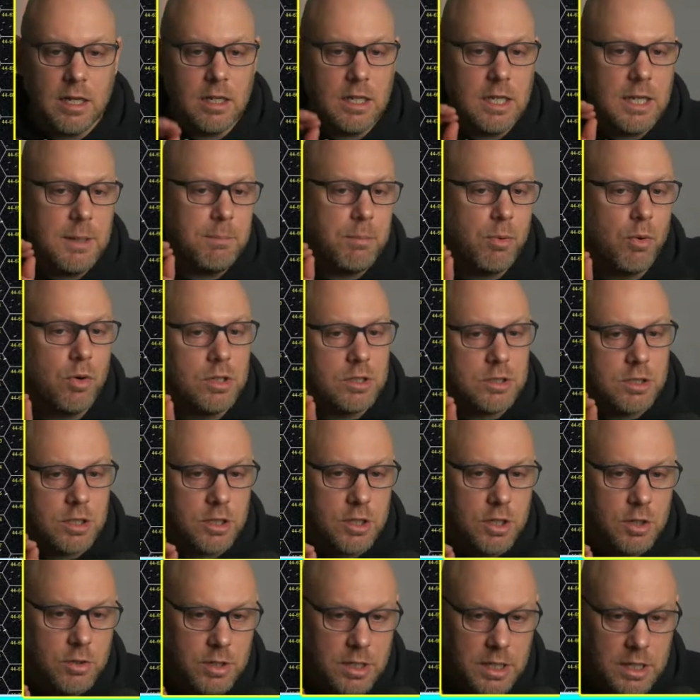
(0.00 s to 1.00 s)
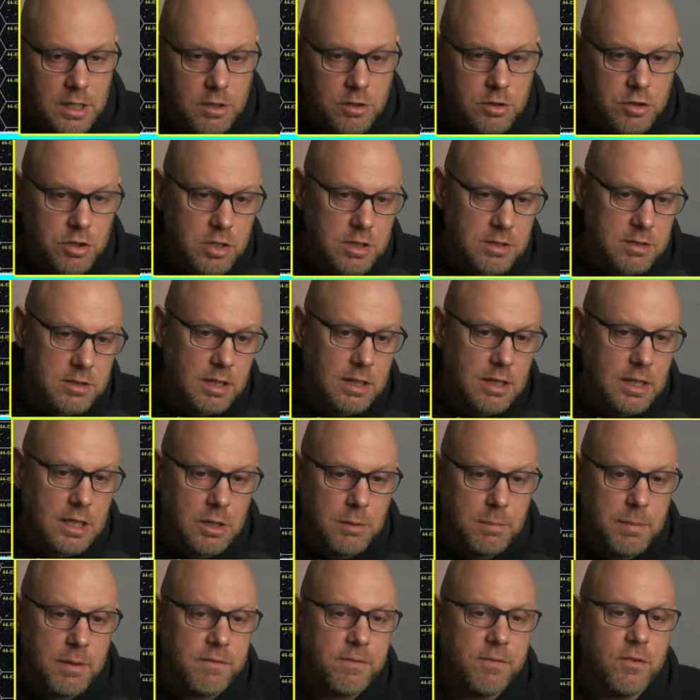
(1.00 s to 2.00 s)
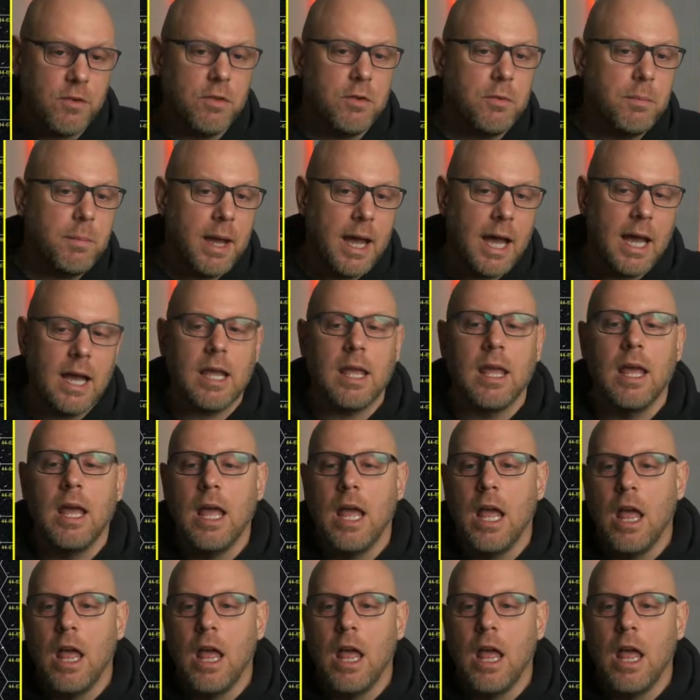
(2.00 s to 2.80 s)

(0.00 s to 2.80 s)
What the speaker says: important to note here, just a little bit further back.